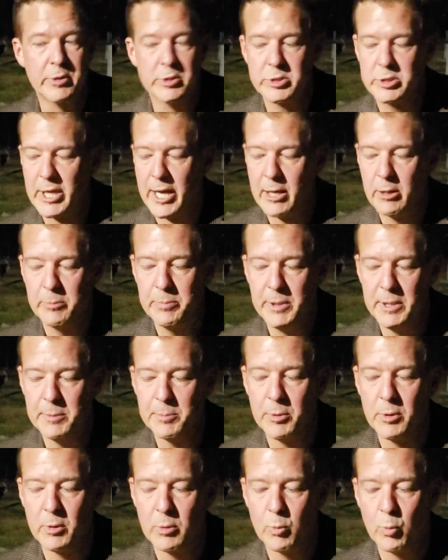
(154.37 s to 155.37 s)
the shadow
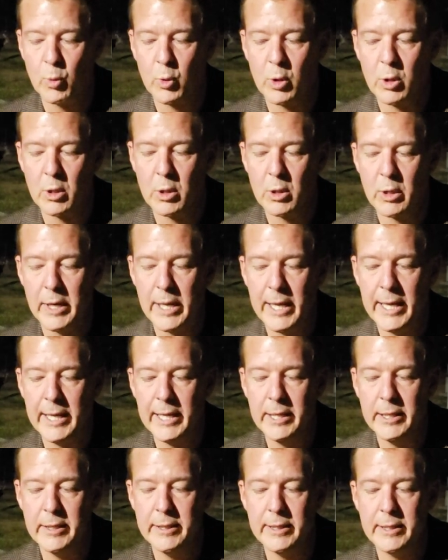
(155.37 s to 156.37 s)
people were
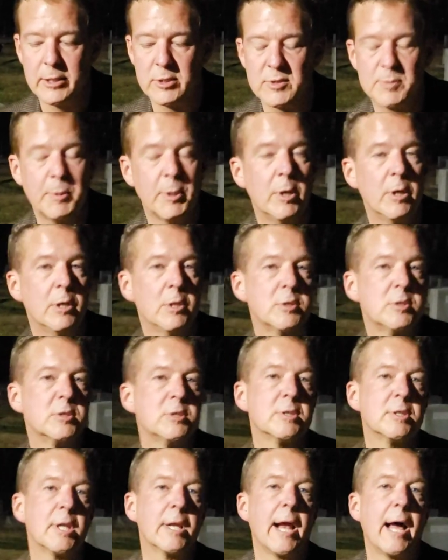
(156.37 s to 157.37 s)
a
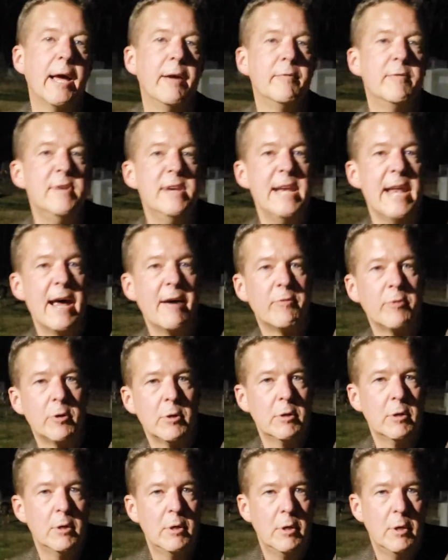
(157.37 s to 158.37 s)
experience that I've
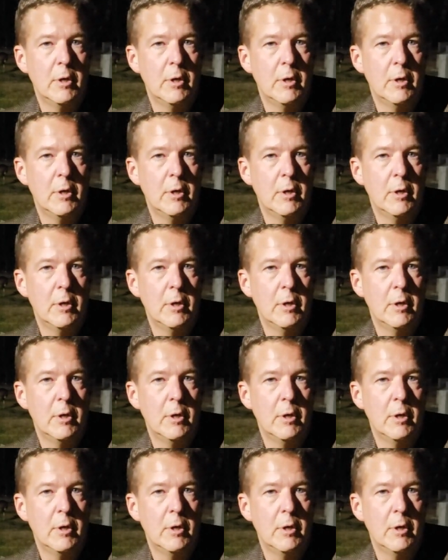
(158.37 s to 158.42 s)
never